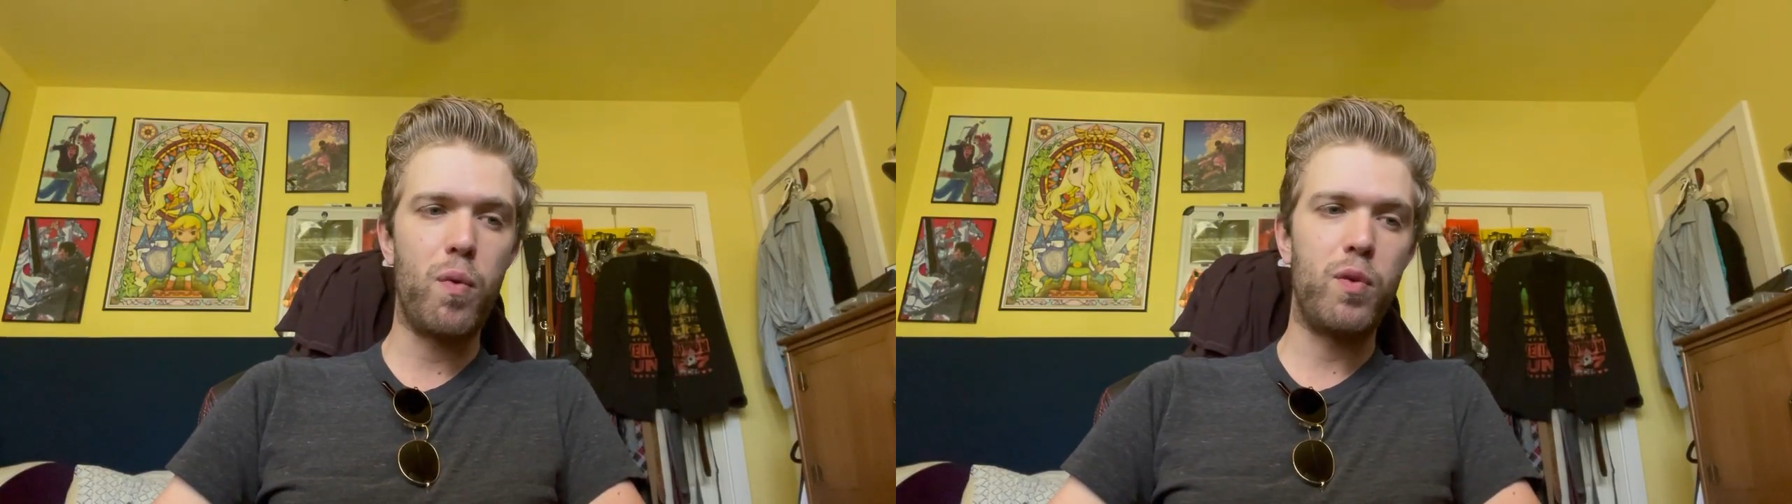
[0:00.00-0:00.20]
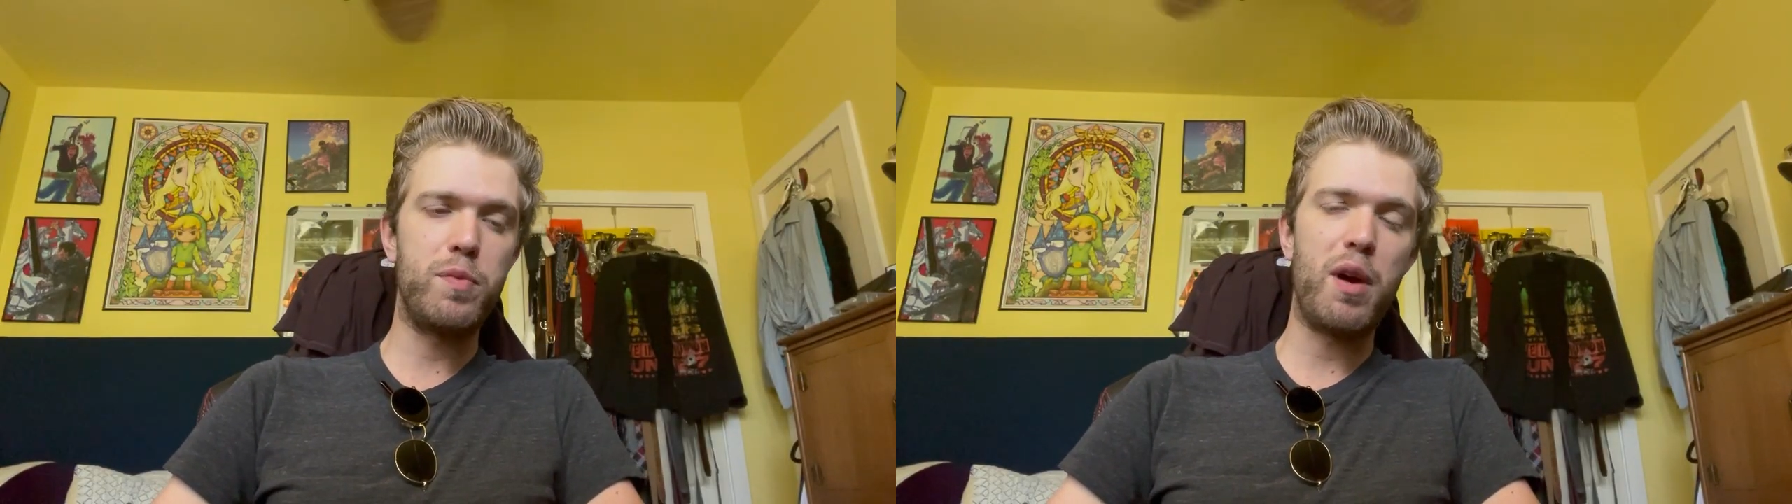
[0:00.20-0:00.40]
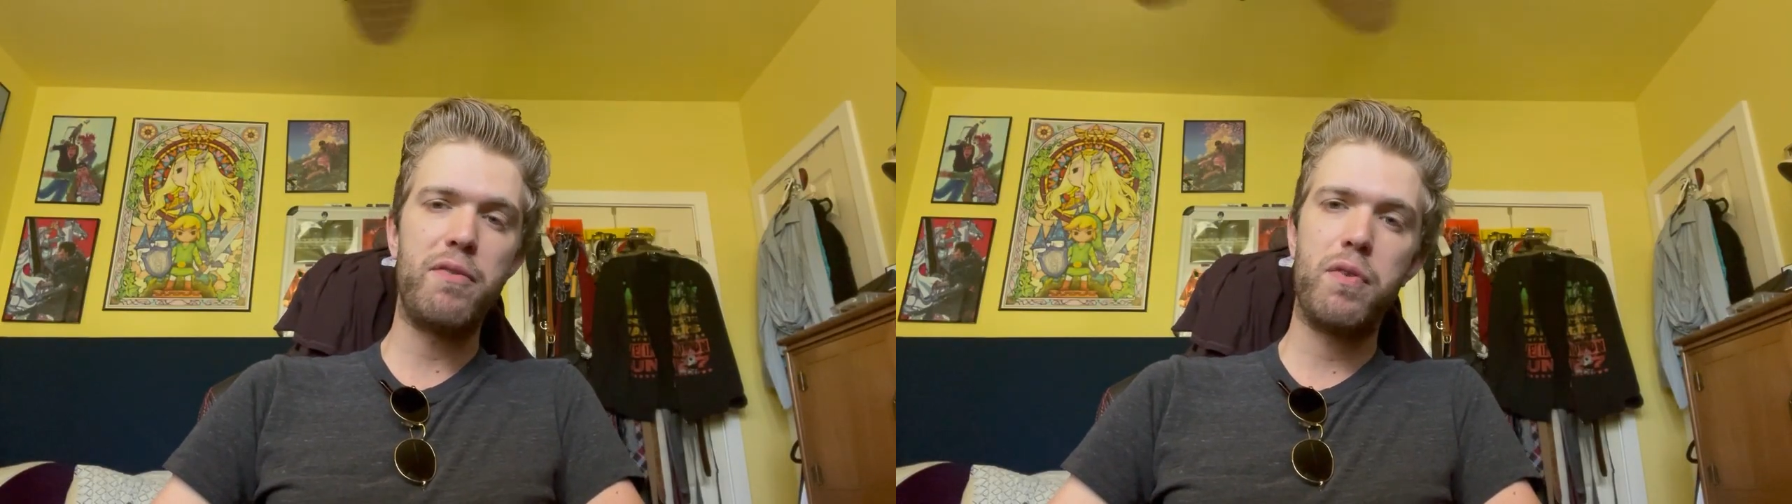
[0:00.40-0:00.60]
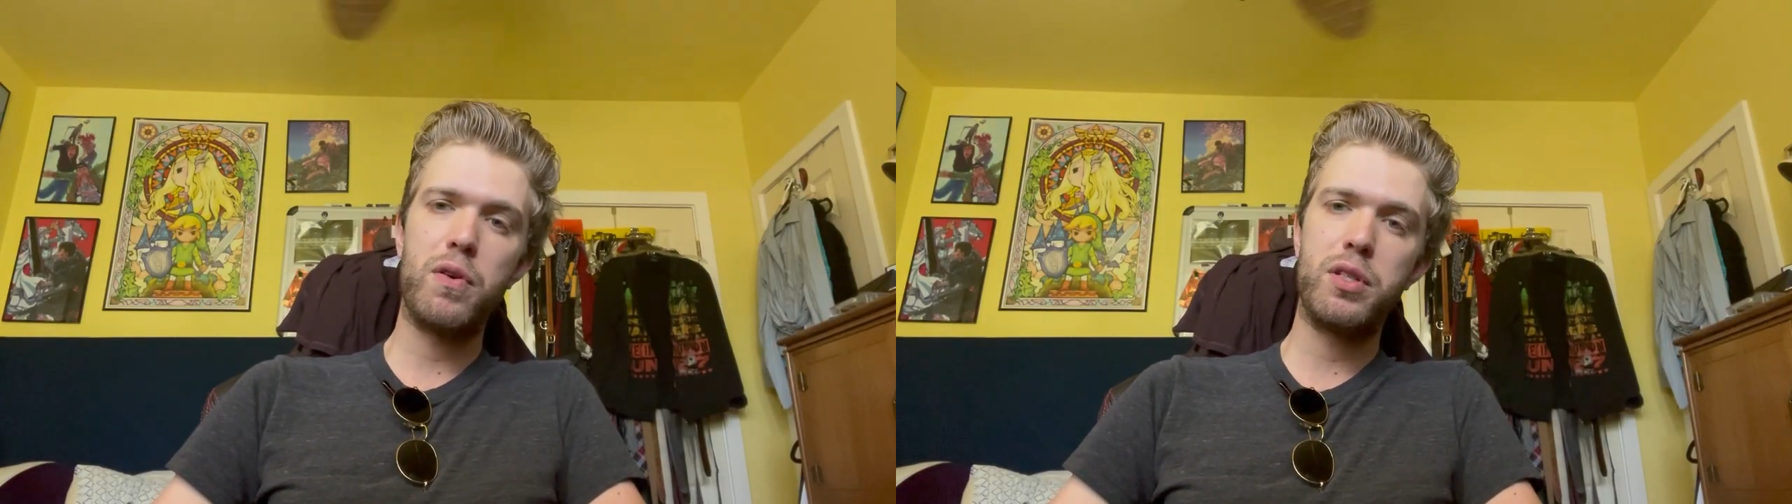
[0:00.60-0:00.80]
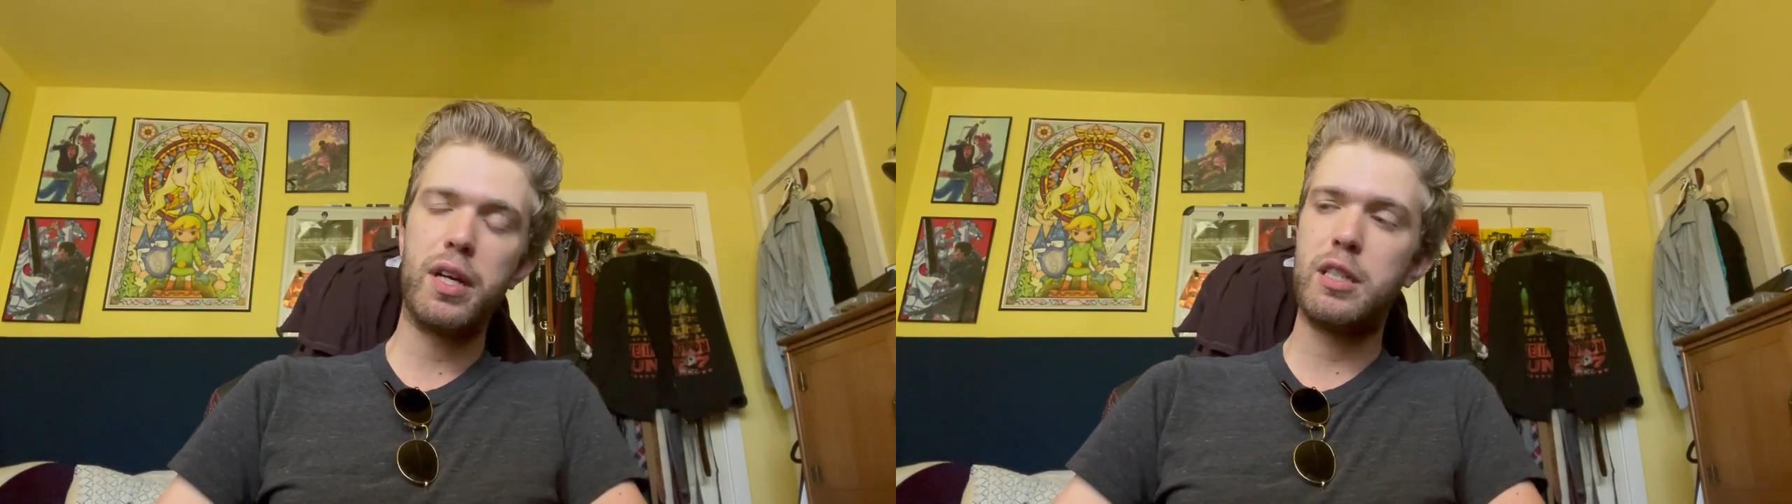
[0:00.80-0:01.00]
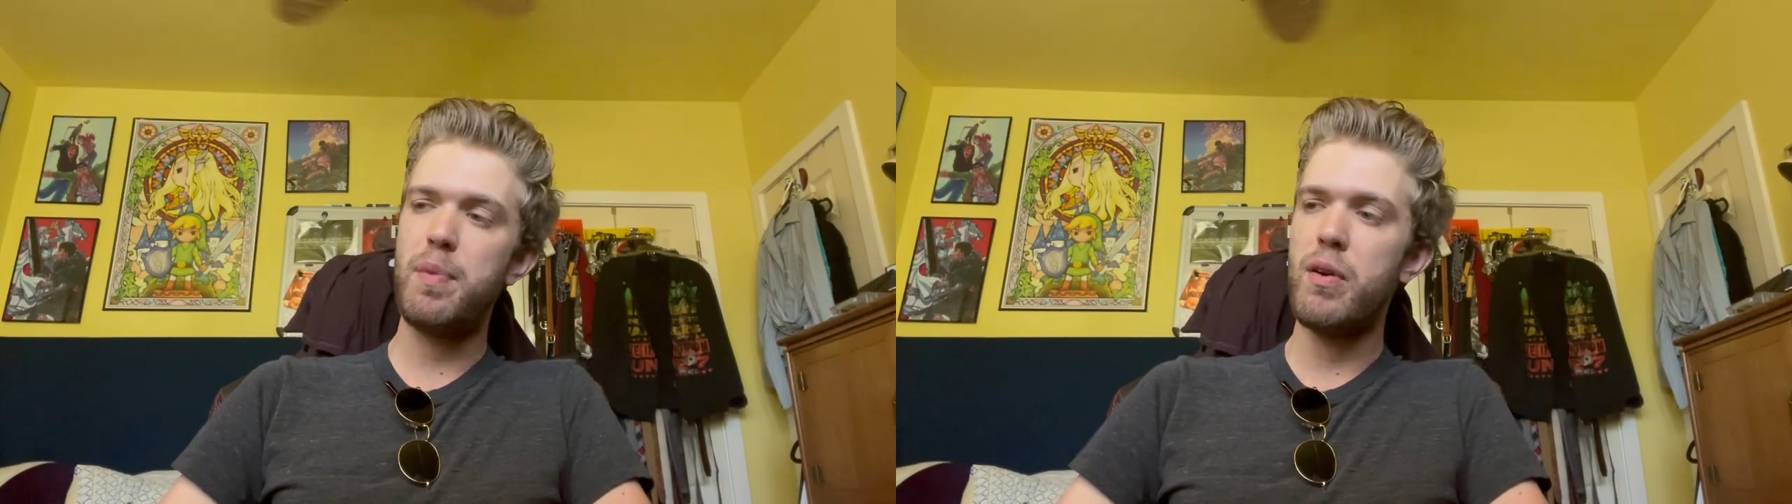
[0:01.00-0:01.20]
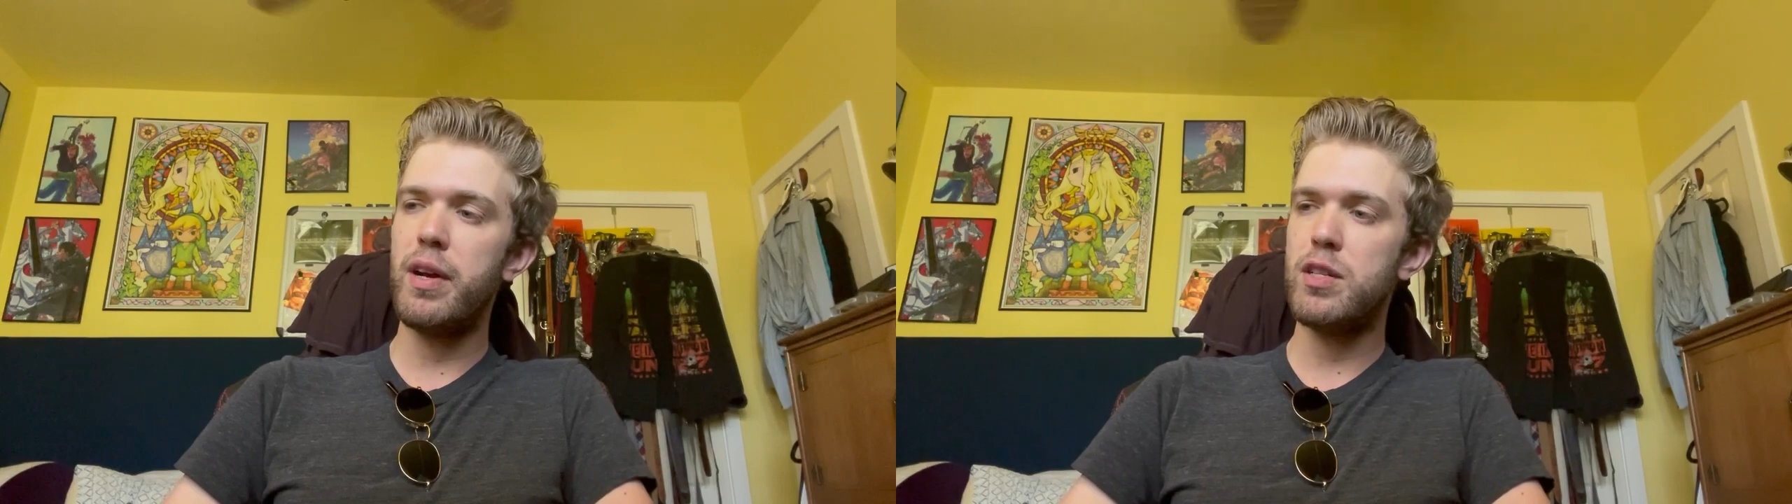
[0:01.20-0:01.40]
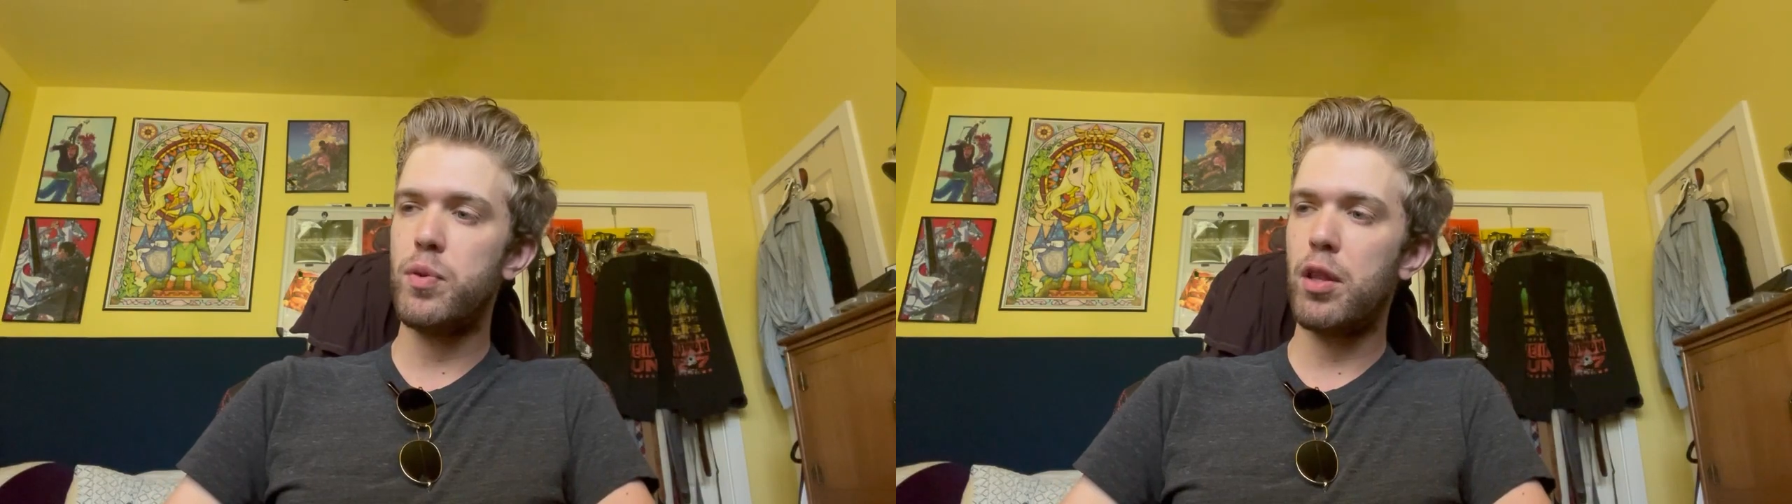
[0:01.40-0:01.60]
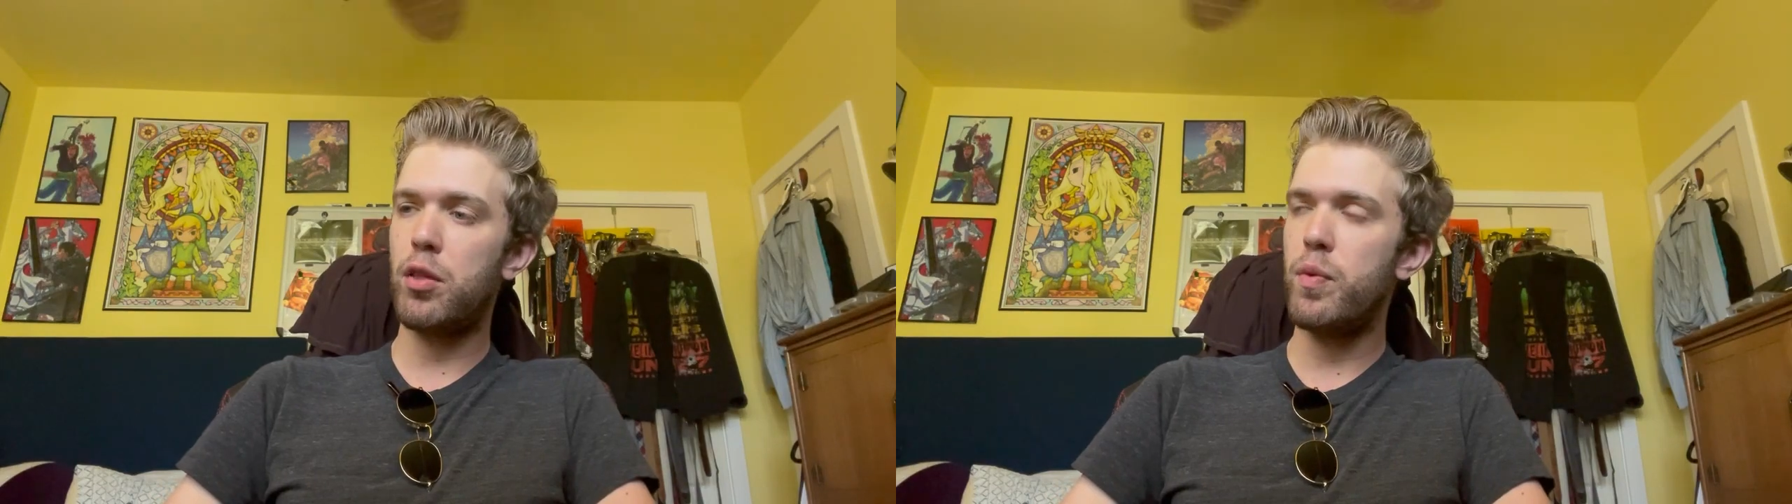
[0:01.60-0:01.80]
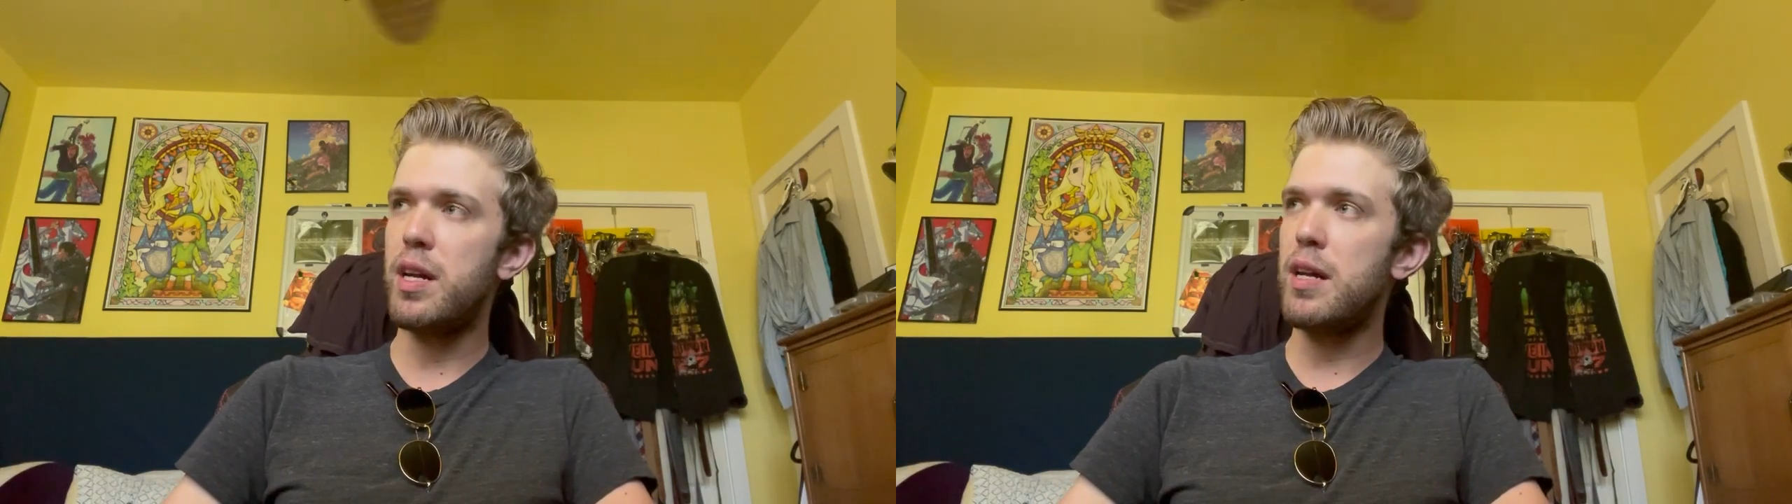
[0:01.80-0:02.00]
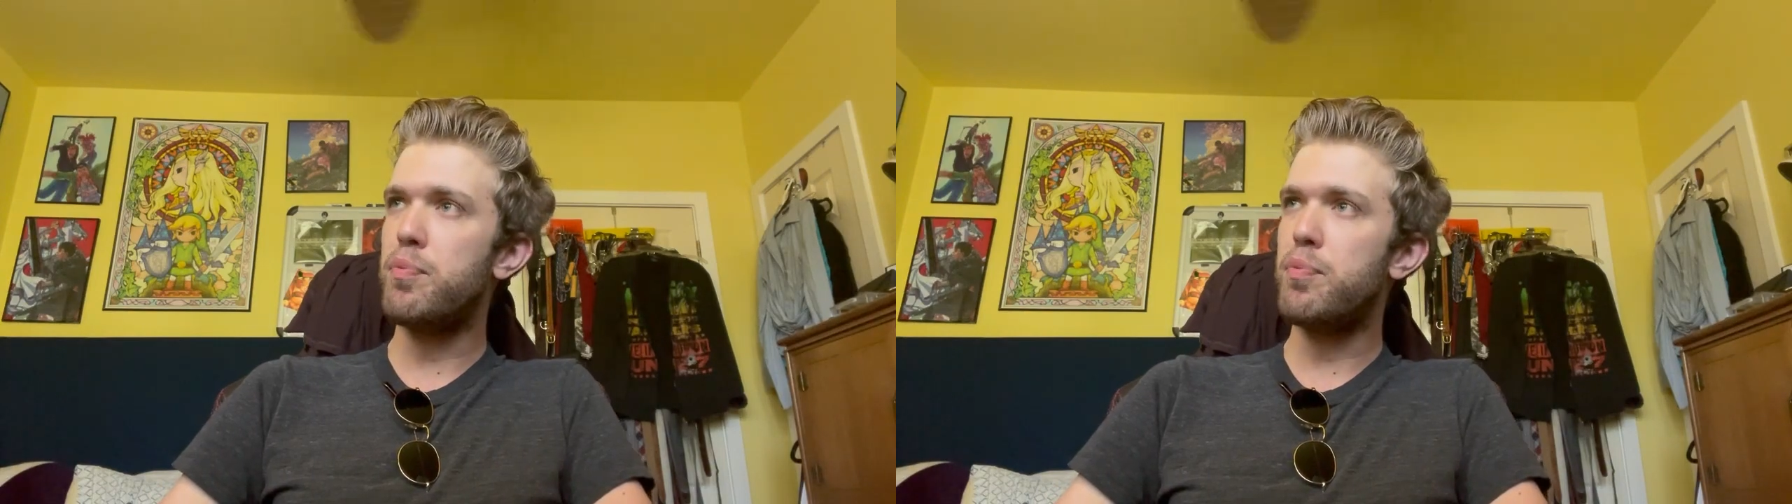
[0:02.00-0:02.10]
was my first experience with a 3D